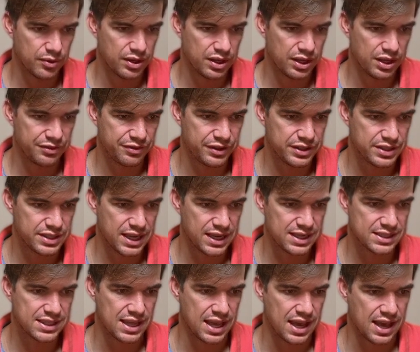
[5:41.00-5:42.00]
if it
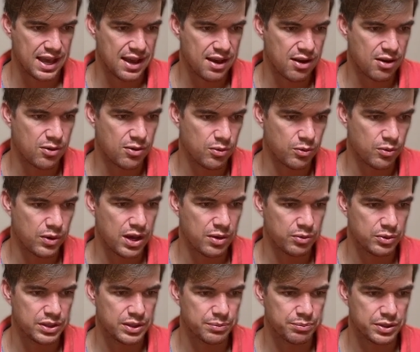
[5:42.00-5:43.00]
takes that out, where
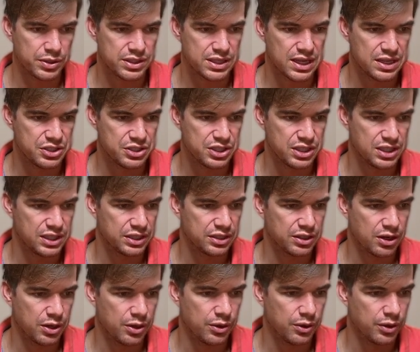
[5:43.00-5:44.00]
would it potentially
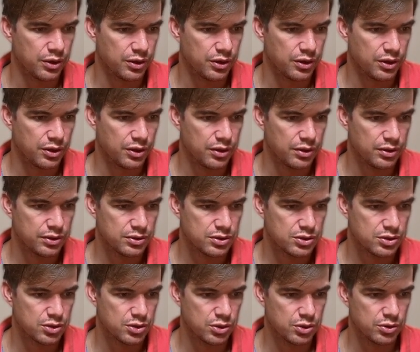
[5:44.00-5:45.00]
go?
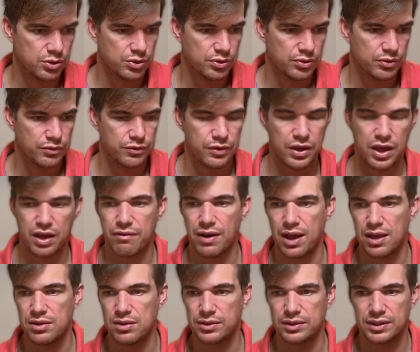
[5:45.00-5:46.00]
To fair
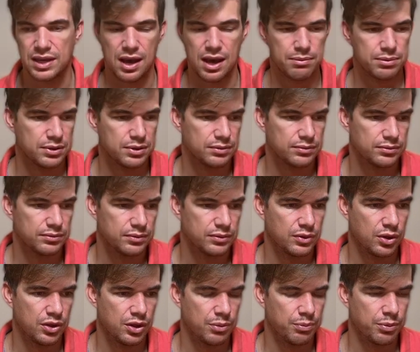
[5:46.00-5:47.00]
value gap
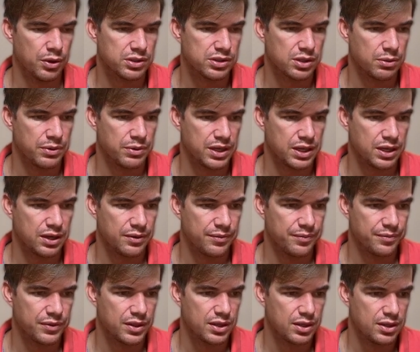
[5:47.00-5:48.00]
on the bottom here.
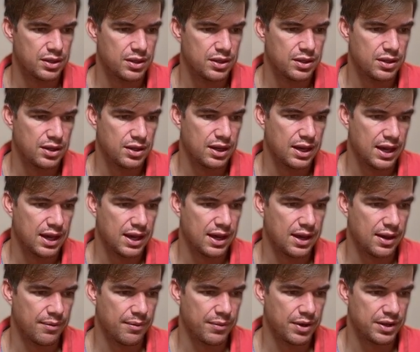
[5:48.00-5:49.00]

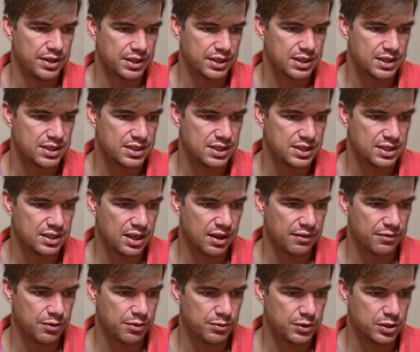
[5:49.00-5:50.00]
And you can see
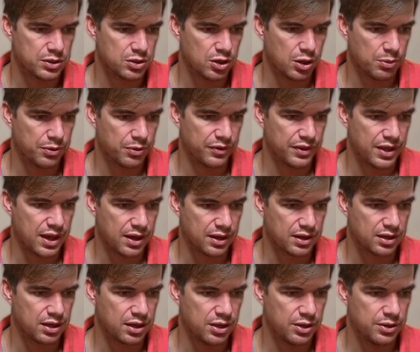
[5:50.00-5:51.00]
that from the top of
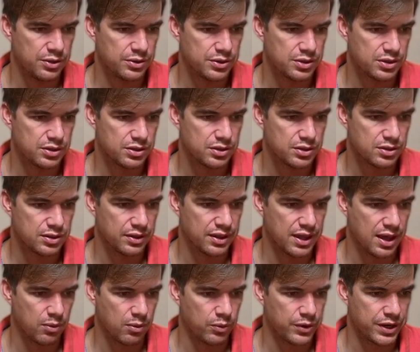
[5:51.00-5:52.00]
that close to
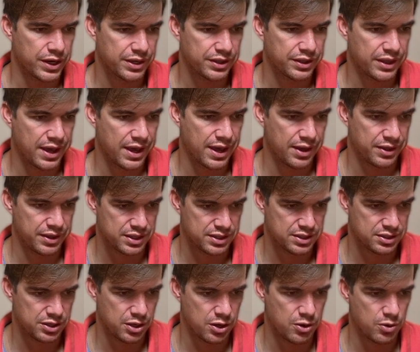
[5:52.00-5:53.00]
that wick there,
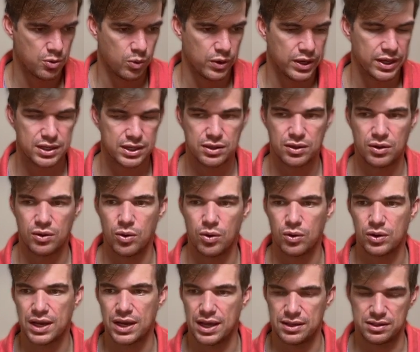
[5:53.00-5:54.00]
there's no wick
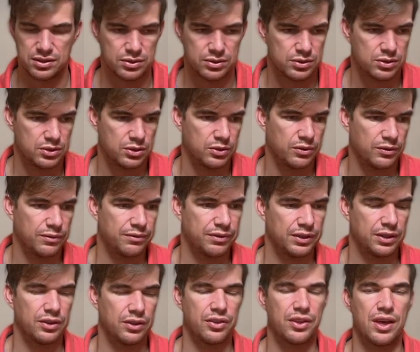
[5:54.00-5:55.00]
or candle to
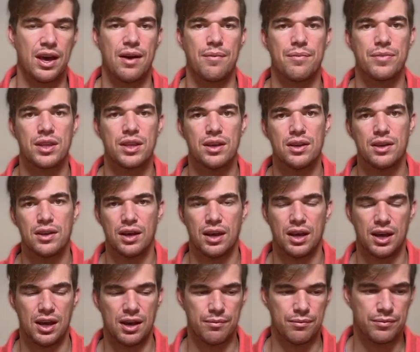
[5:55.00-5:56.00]
fill that,
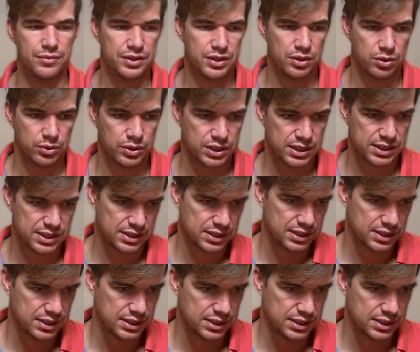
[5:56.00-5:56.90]
the orders.